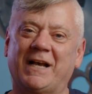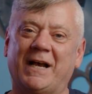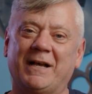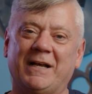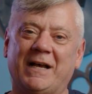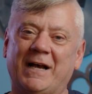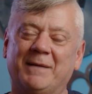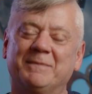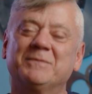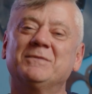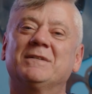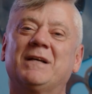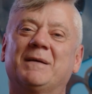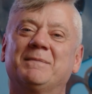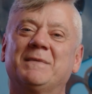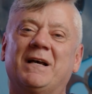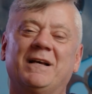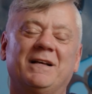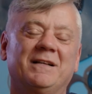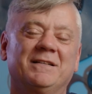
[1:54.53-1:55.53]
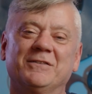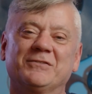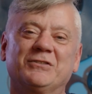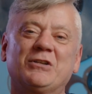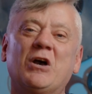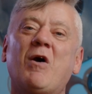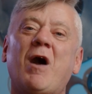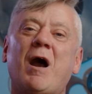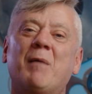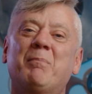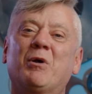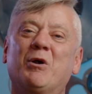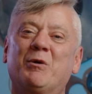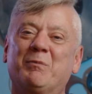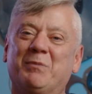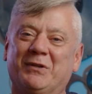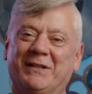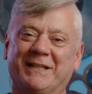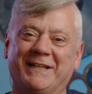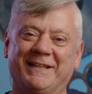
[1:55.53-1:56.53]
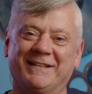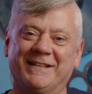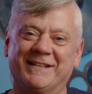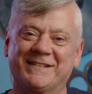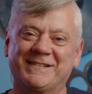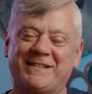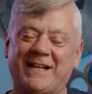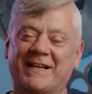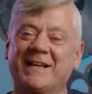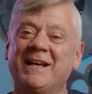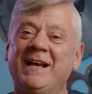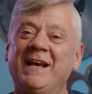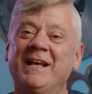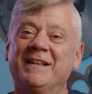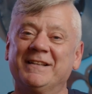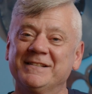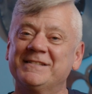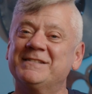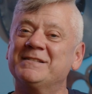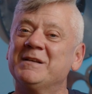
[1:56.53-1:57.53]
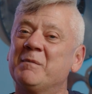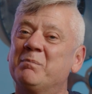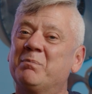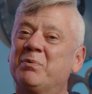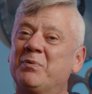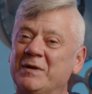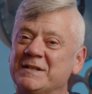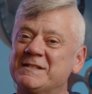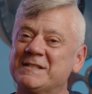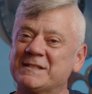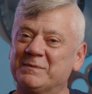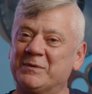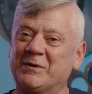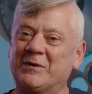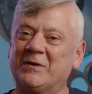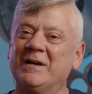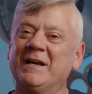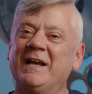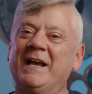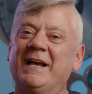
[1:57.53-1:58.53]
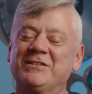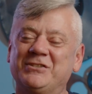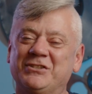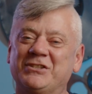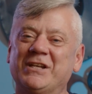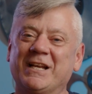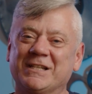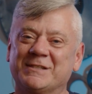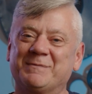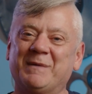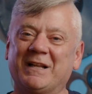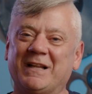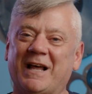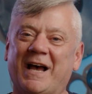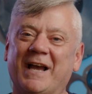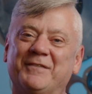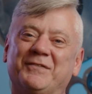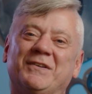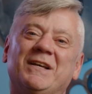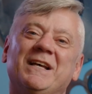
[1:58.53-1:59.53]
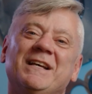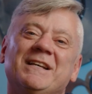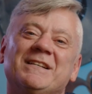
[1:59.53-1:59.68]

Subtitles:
There's no hyperbole in this. Like, this principle has changed my life.